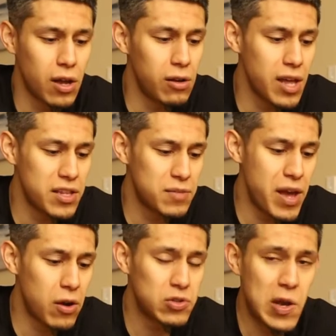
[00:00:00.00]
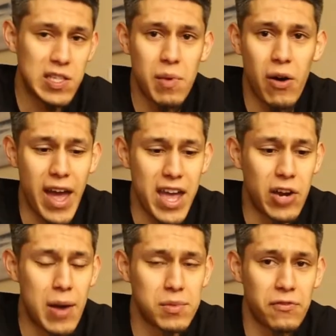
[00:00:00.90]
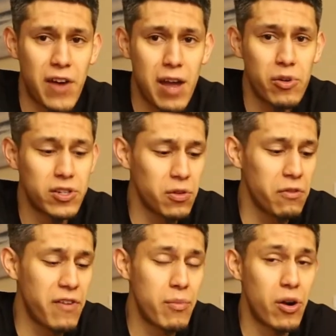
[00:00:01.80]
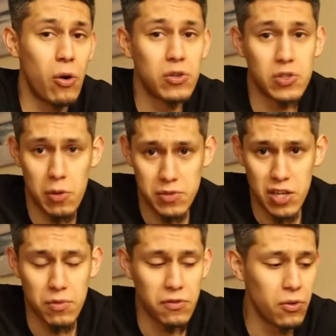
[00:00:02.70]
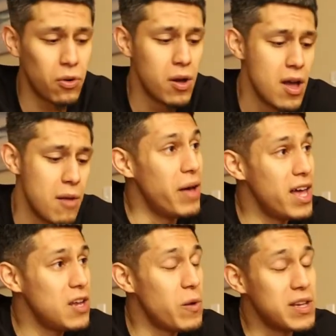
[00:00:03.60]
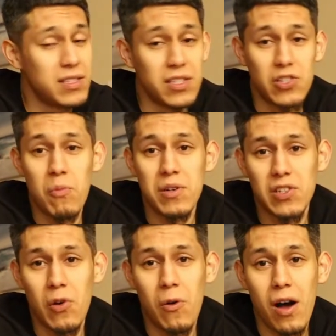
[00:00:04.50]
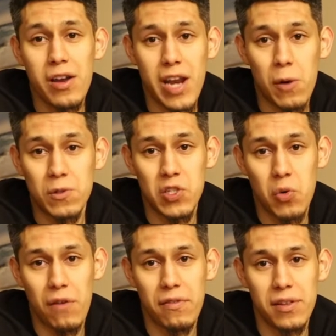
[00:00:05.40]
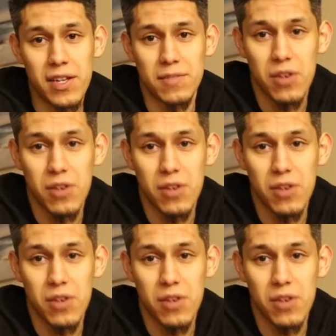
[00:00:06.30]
Not only that, this bag also has about 8 grams of fiber, so the fiber also helps keep you full. But anyways, the show must go on, and I will see you all for the next